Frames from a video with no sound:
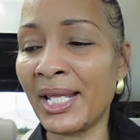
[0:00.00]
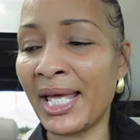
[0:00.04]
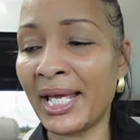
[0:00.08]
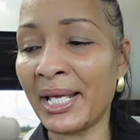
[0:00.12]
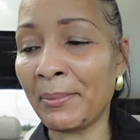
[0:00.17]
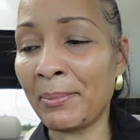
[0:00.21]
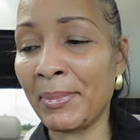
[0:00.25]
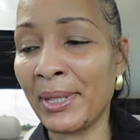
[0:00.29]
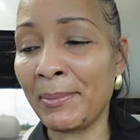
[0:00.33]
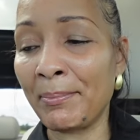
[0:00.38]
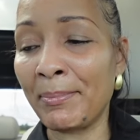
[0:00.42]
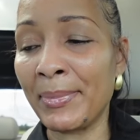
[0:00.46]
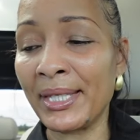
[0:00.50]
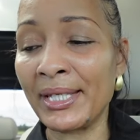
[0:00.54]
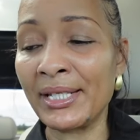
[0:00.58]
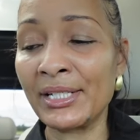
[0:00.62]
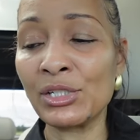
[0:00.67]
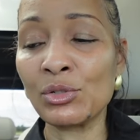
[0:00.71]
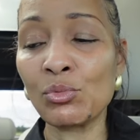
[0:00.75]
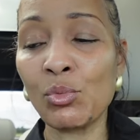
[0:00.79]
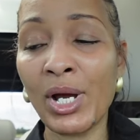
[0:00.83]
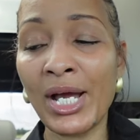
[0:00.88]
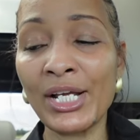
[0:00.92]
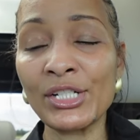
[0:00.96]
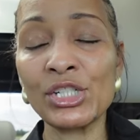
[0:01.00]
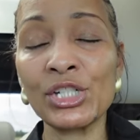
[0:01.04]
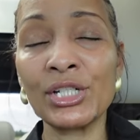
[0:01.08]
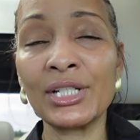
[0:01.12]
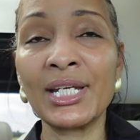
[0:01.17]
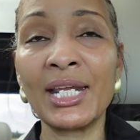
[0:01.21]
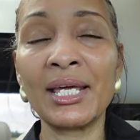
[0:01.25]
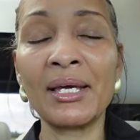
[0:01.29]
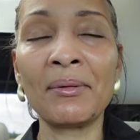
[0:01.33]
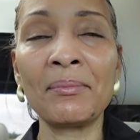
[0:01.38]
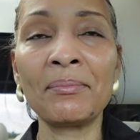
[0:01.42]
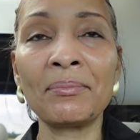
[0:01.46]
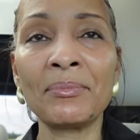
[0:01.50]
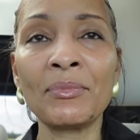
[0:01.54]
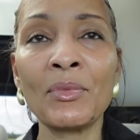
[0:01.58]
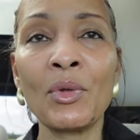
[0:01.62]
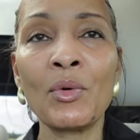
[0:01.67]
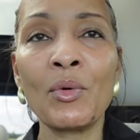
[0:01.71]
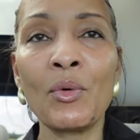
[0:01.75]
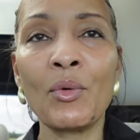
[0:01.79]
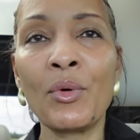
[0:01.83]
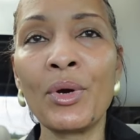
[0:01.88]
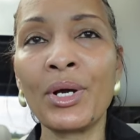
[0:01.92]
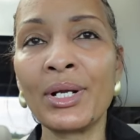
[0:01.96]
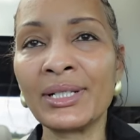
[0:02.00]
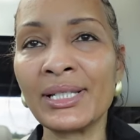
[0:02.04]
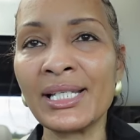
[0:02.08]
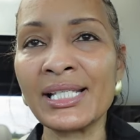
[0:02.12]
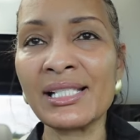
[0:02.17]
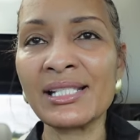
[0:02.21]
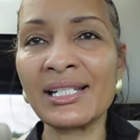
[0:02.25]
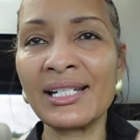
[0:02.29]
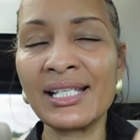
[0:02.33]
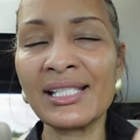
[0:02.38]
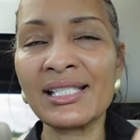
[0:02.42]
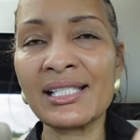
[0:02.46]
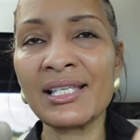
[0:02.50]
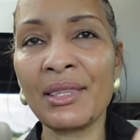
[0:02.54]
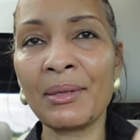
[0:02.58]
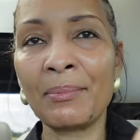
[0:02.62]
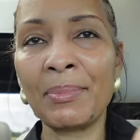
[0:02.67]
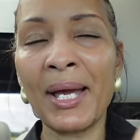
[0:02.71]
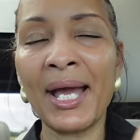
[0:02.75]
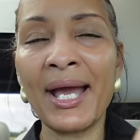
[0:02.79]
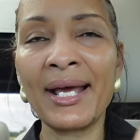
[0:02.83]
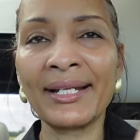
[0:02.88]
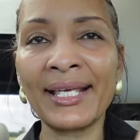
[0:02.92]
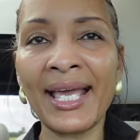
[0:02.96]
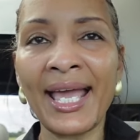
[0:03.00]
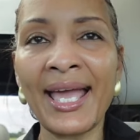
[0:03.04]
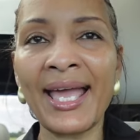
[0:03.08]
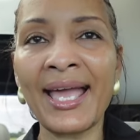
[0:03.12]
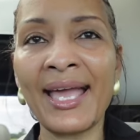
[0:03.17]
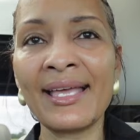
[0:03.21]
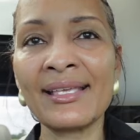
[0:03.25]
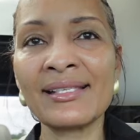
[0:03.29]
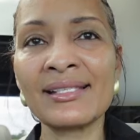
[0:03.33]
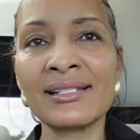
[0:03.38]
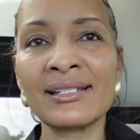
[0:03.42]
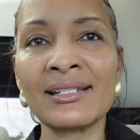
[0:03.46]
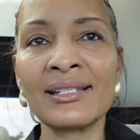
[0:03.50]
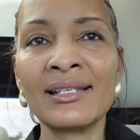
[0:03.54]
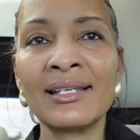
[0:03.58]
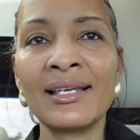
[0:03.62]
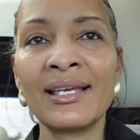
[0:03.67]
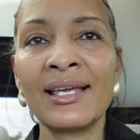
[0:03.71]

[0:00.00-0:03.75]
like been binge watching them or listening to the podcast.